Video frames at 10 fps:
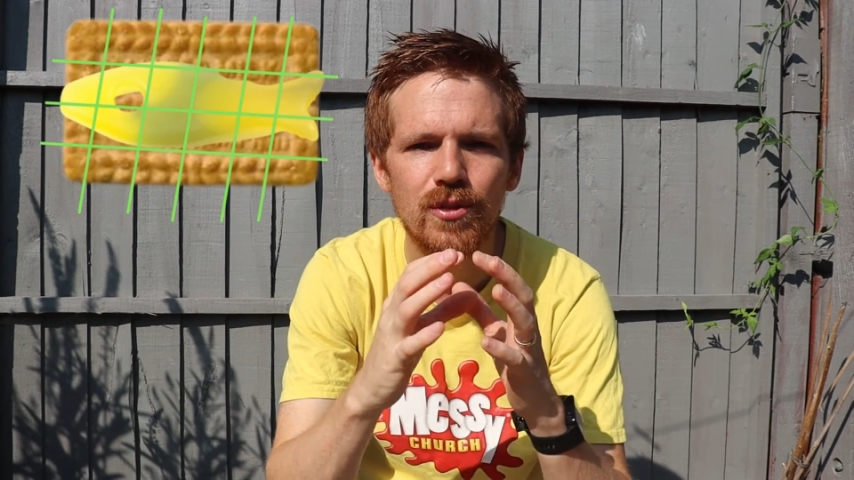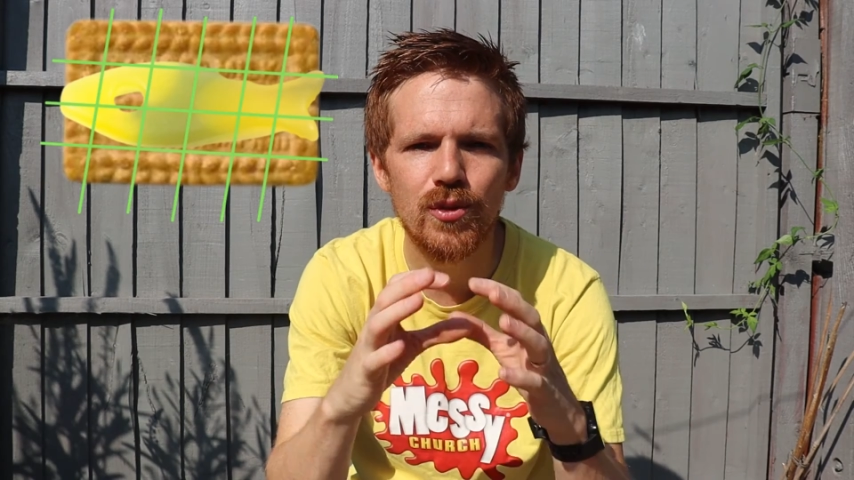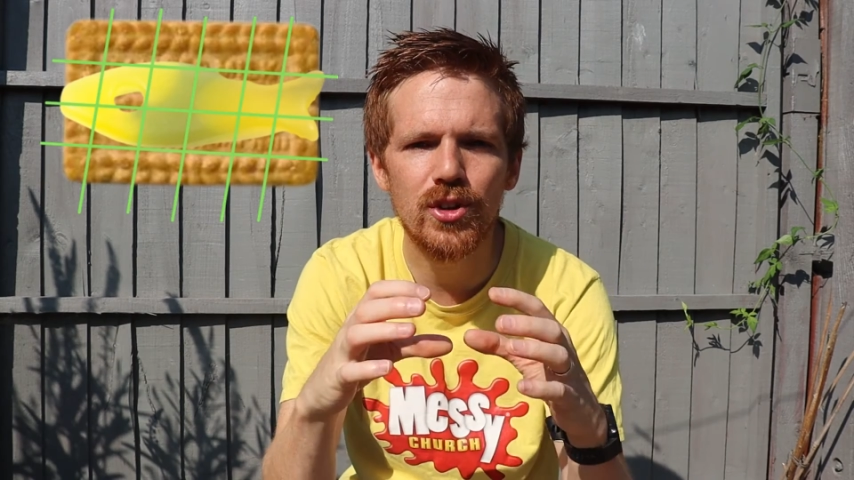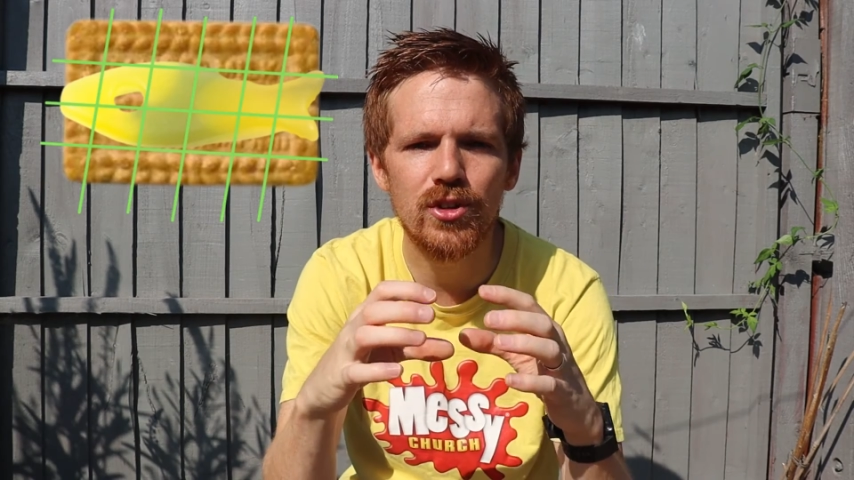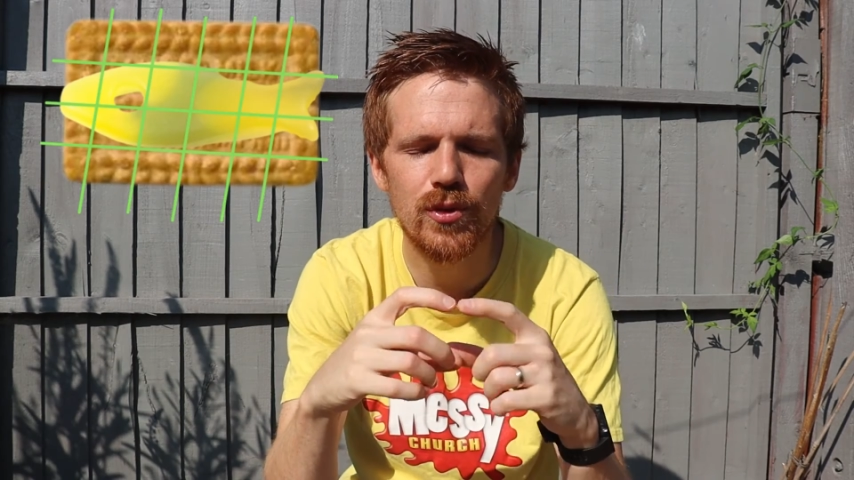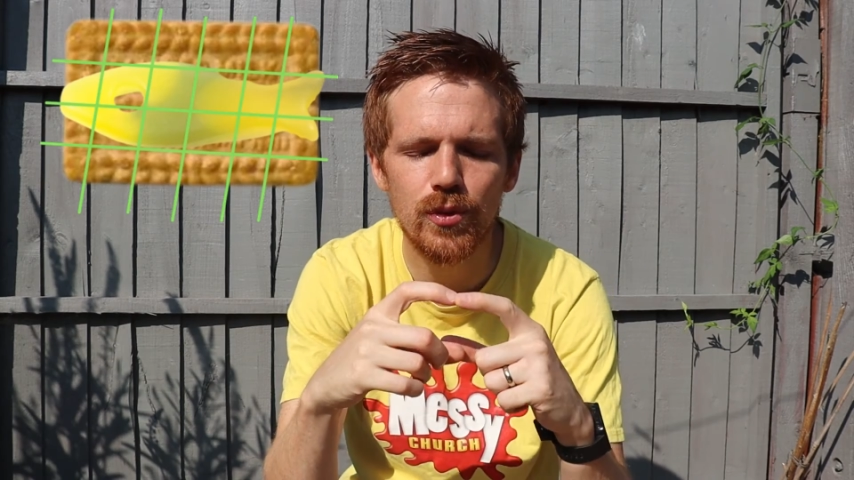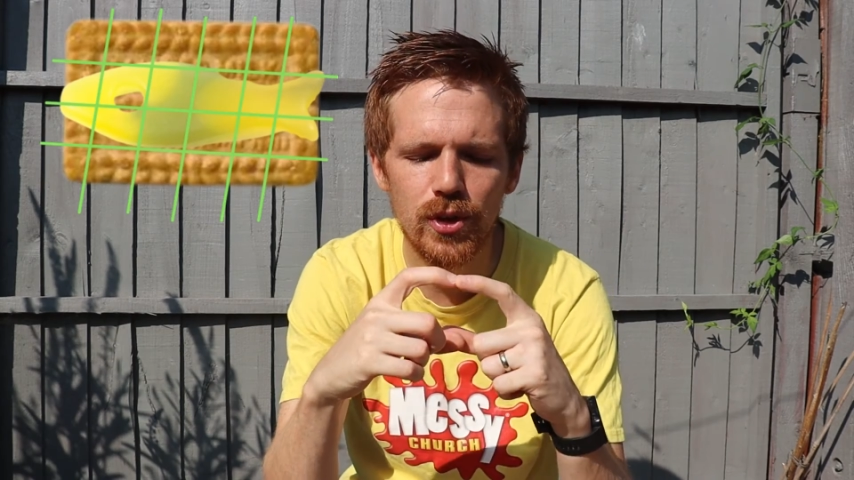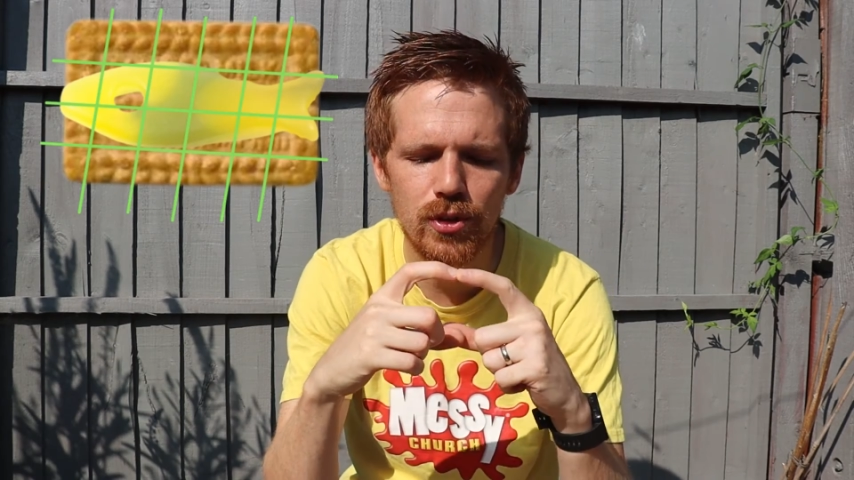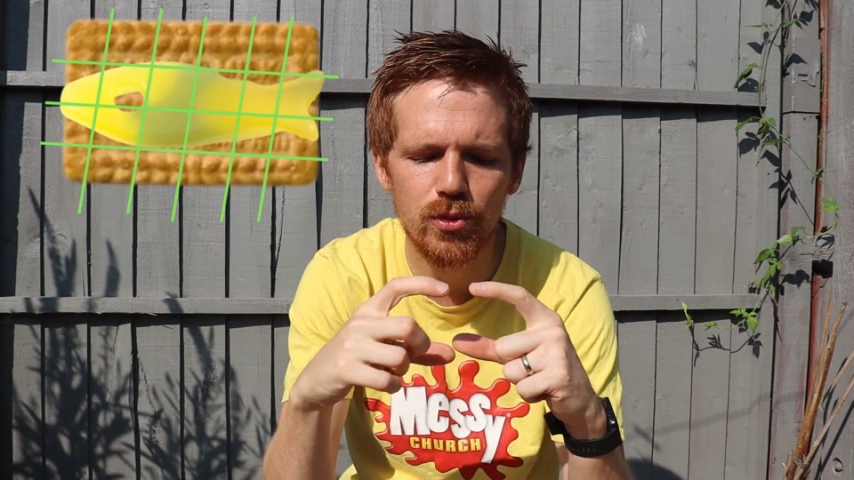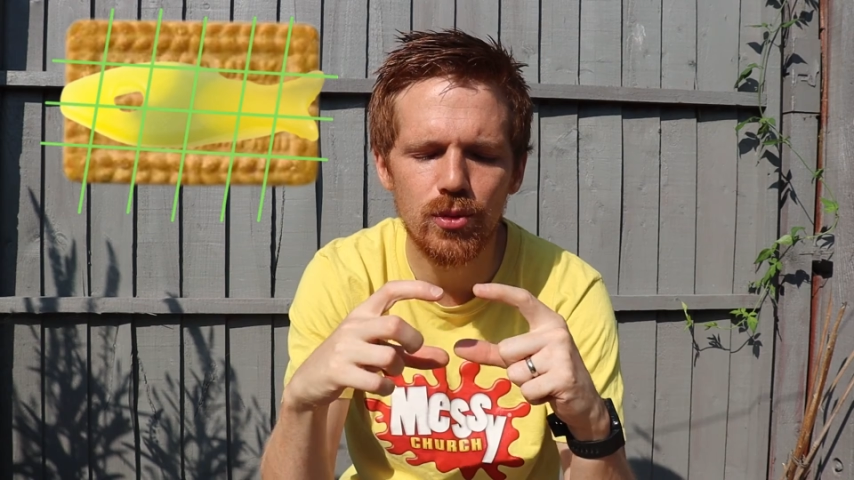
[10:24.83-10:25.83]
Find yourself
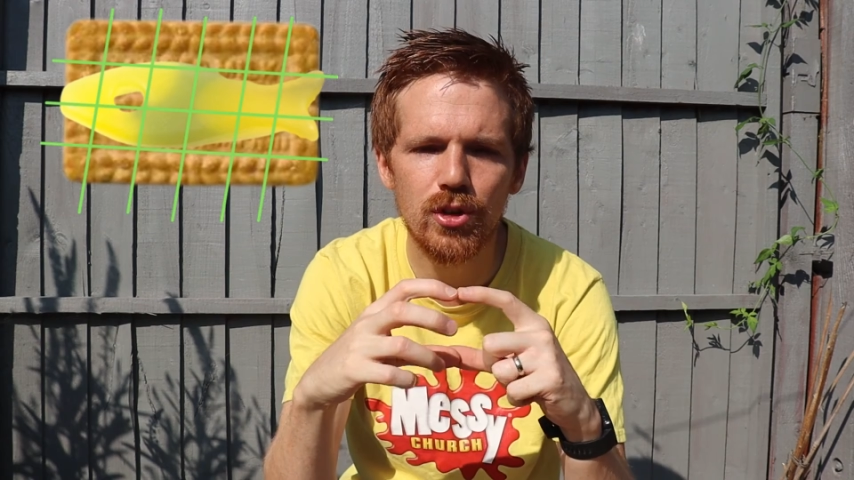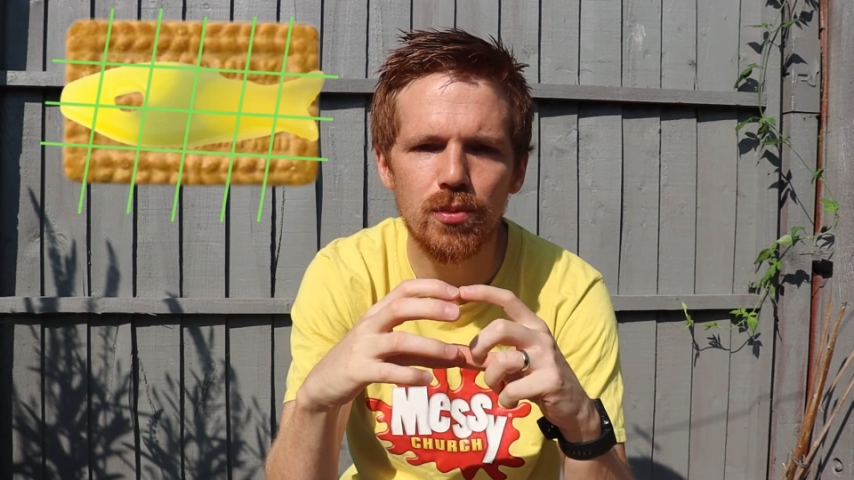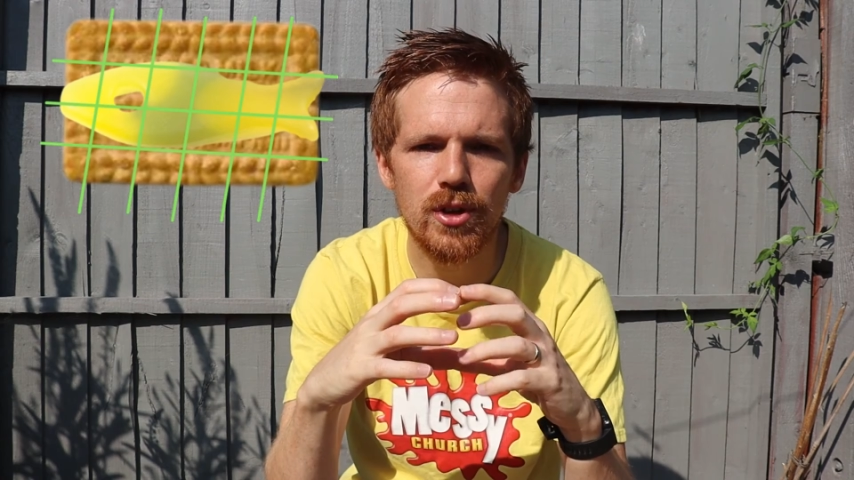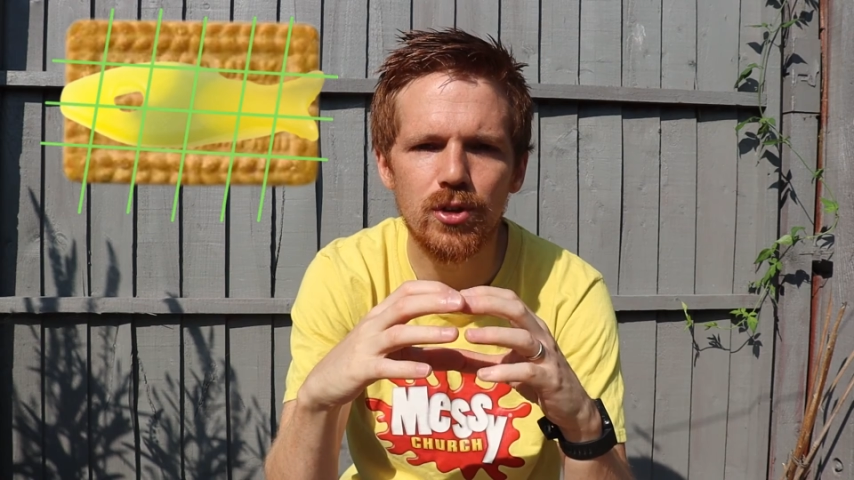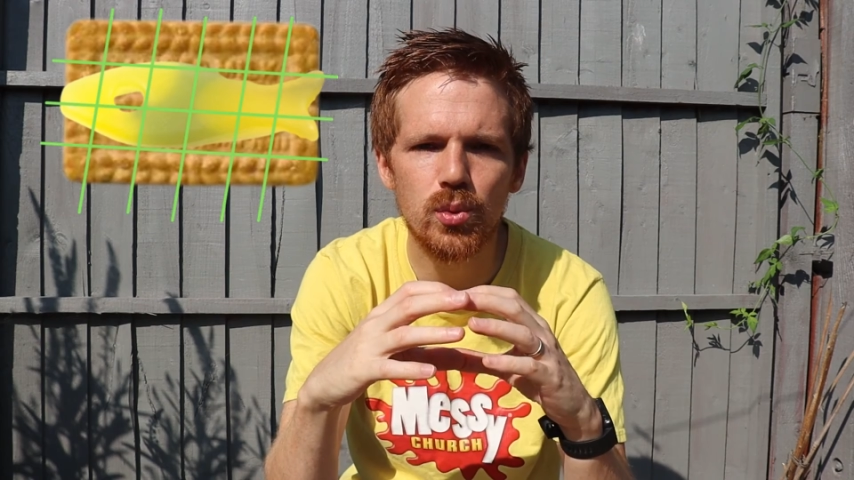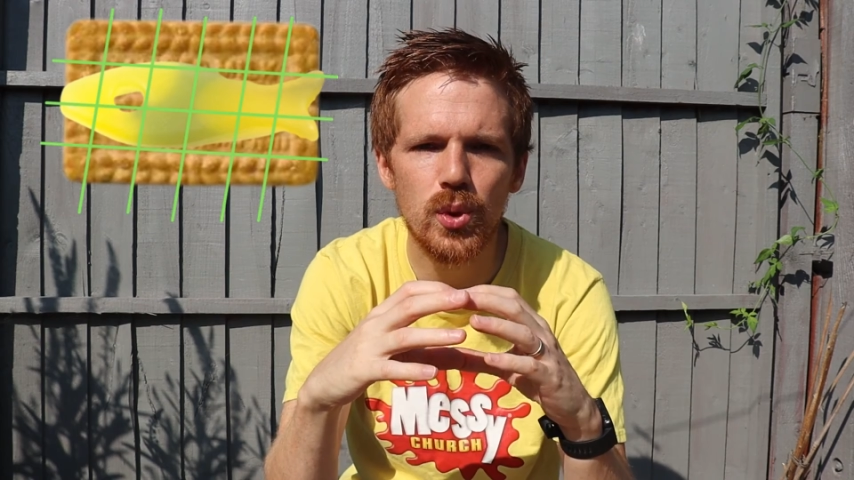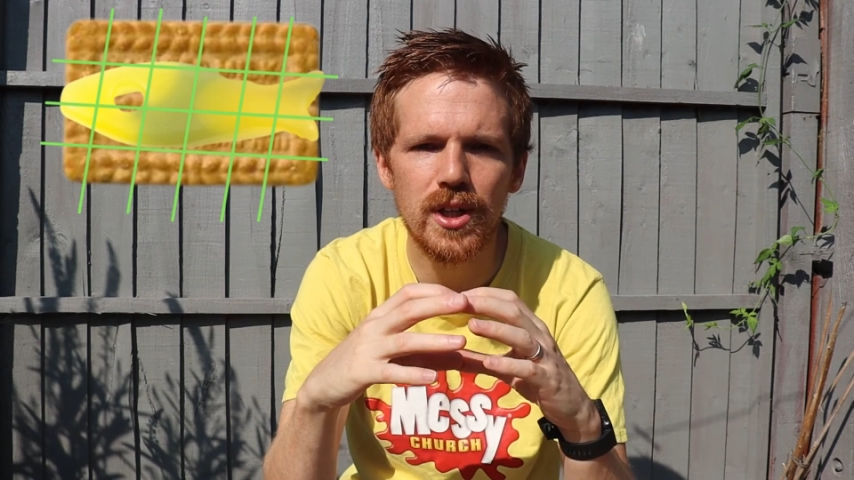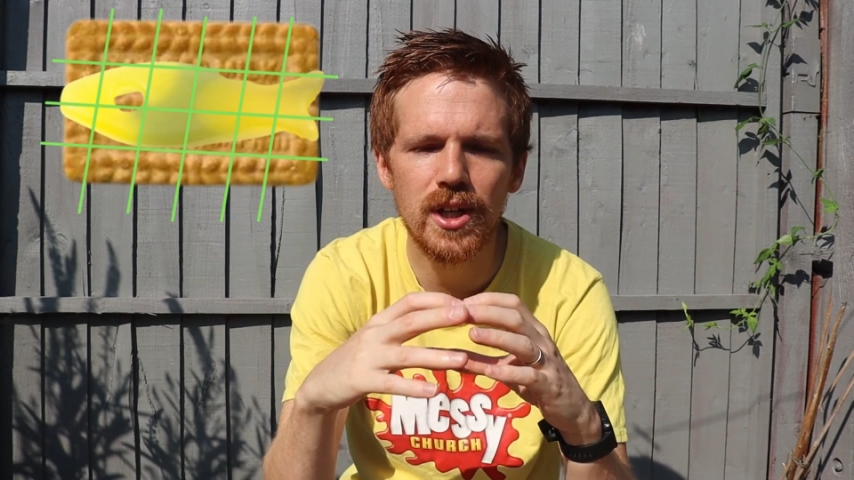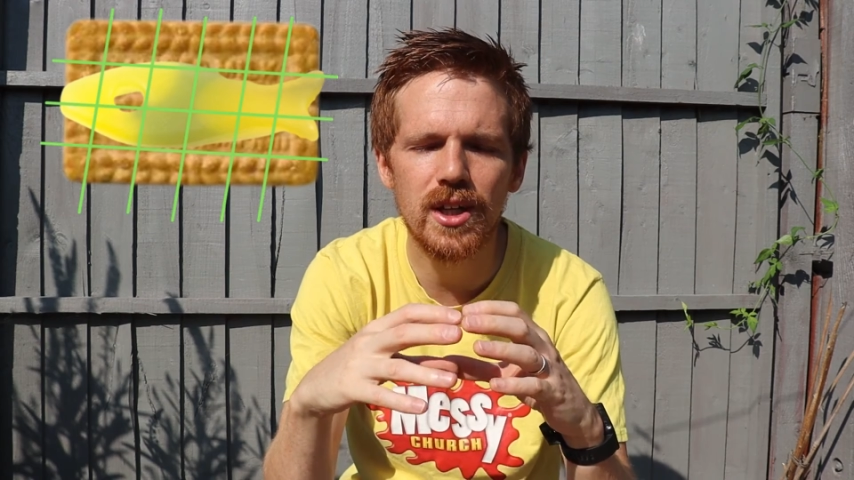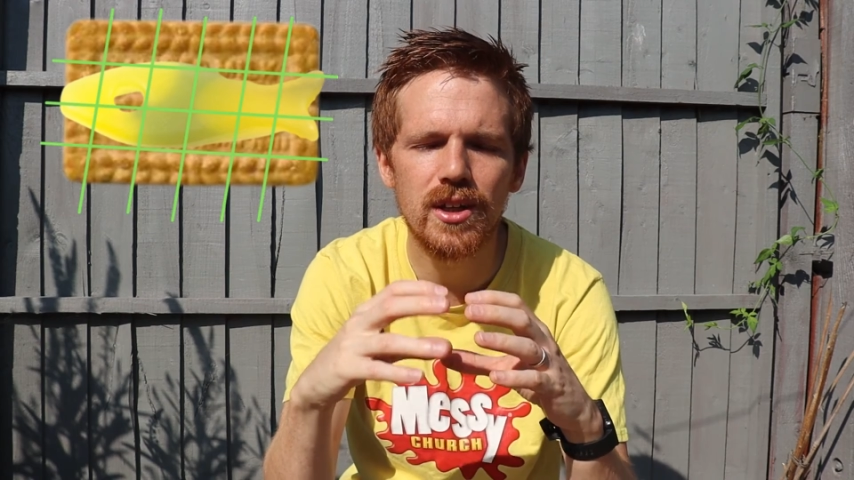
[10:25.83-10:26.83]
a nice big
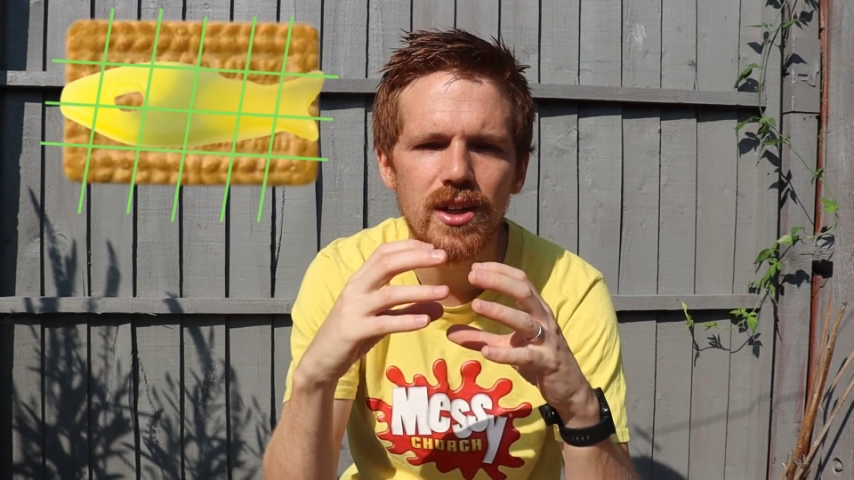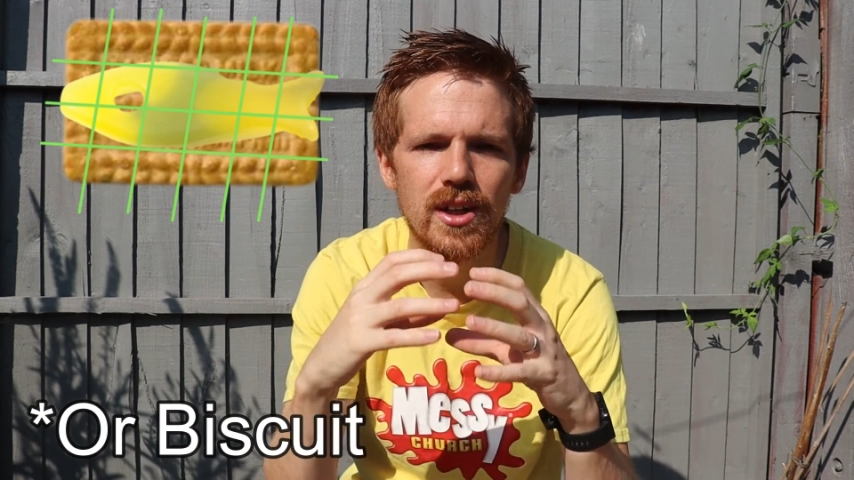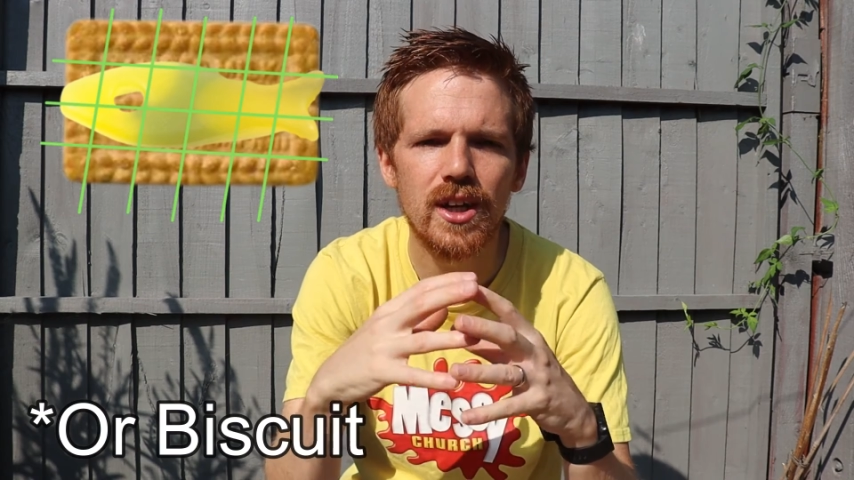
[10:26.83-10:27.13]
square cake,